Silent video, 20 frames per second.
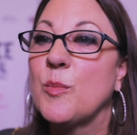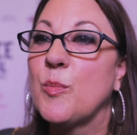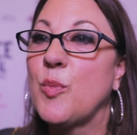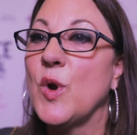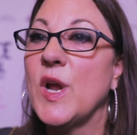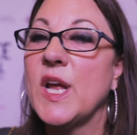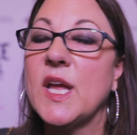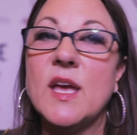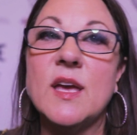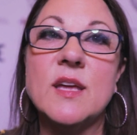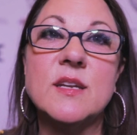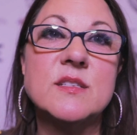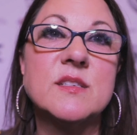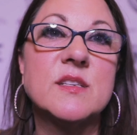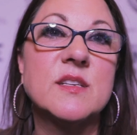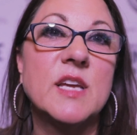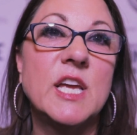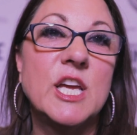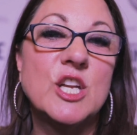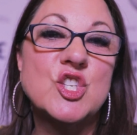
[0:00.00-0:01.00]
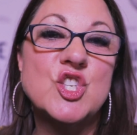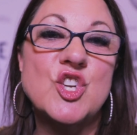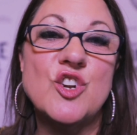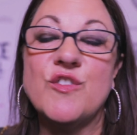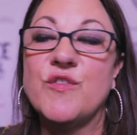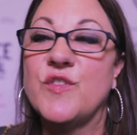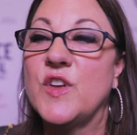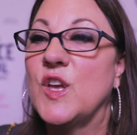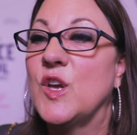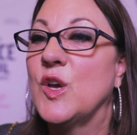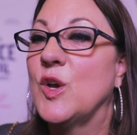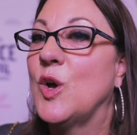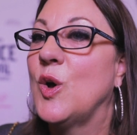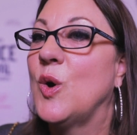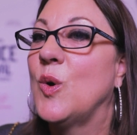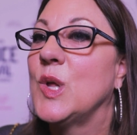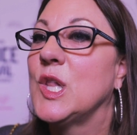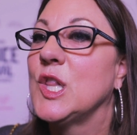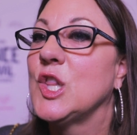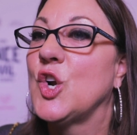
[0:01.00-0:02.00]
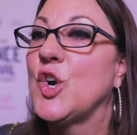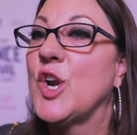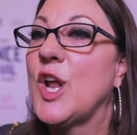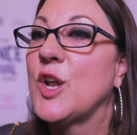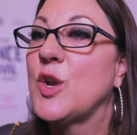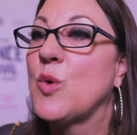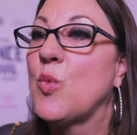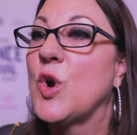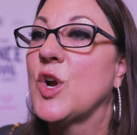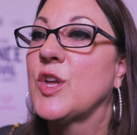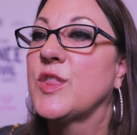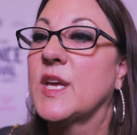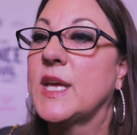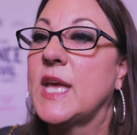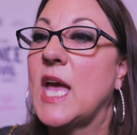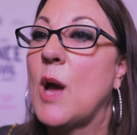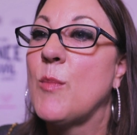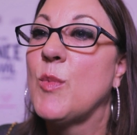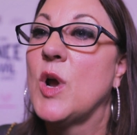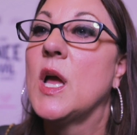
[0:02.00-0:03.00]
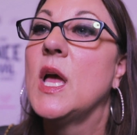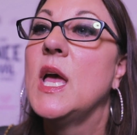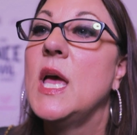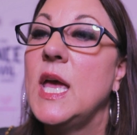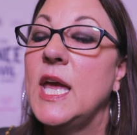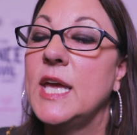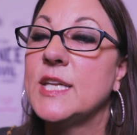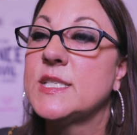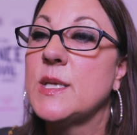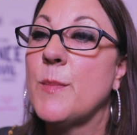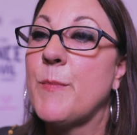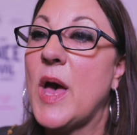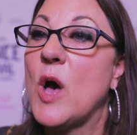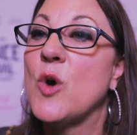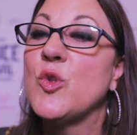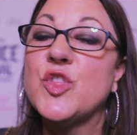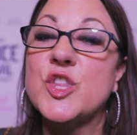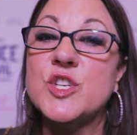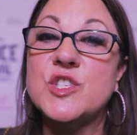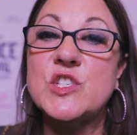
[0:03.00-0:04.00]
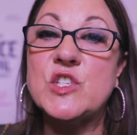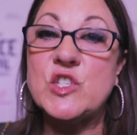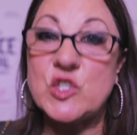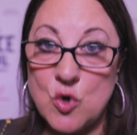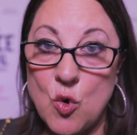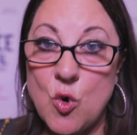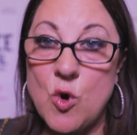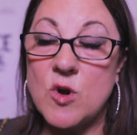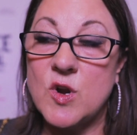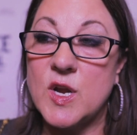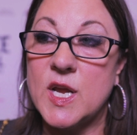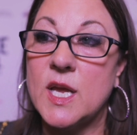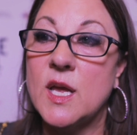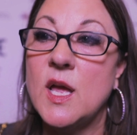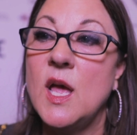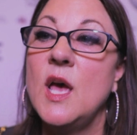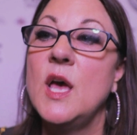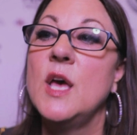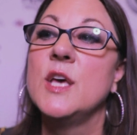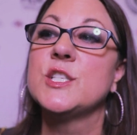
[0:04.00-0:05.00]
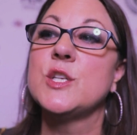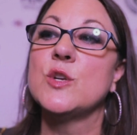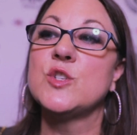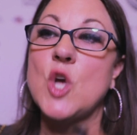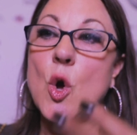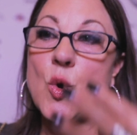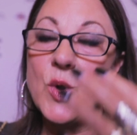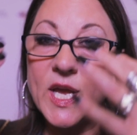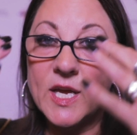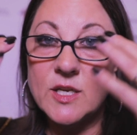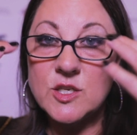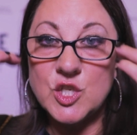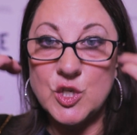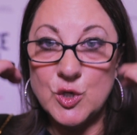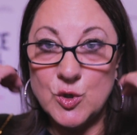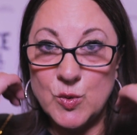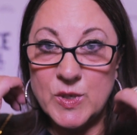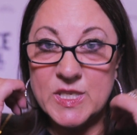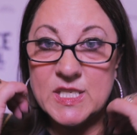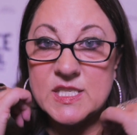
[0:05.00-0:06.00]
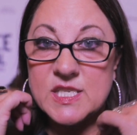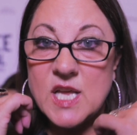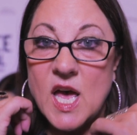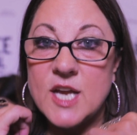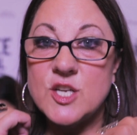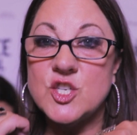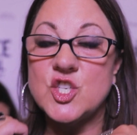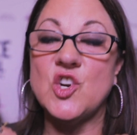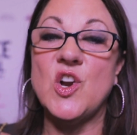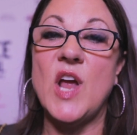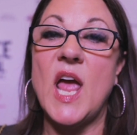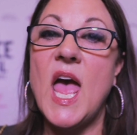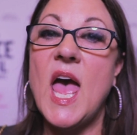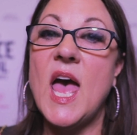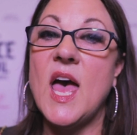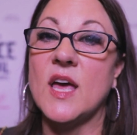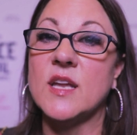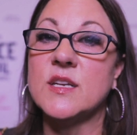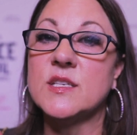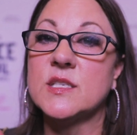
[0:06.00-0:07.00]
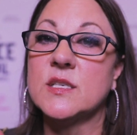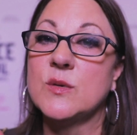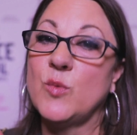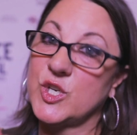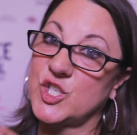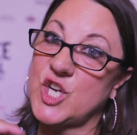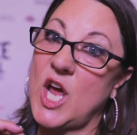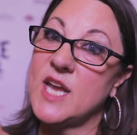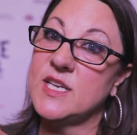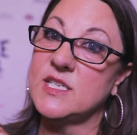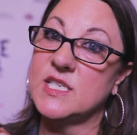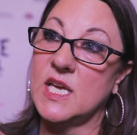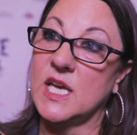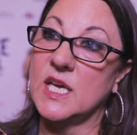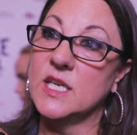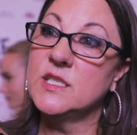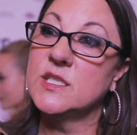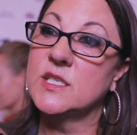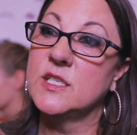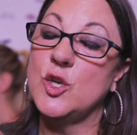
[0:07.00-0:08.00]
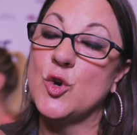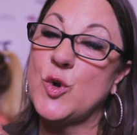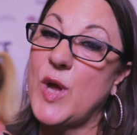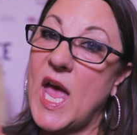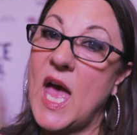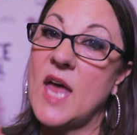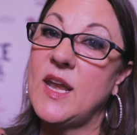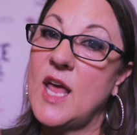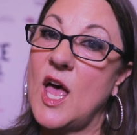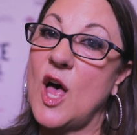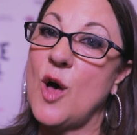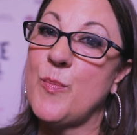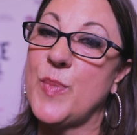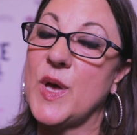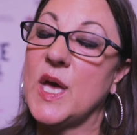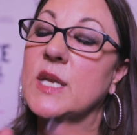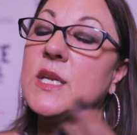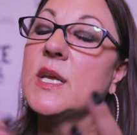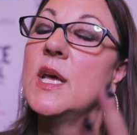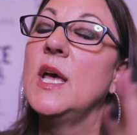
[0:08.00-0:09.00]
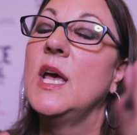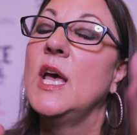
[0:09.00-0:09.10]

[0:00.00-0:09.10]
bring it, interview, learn how to work the camera. It's about the story. So don't get too inside your head, which I did. You can't help it.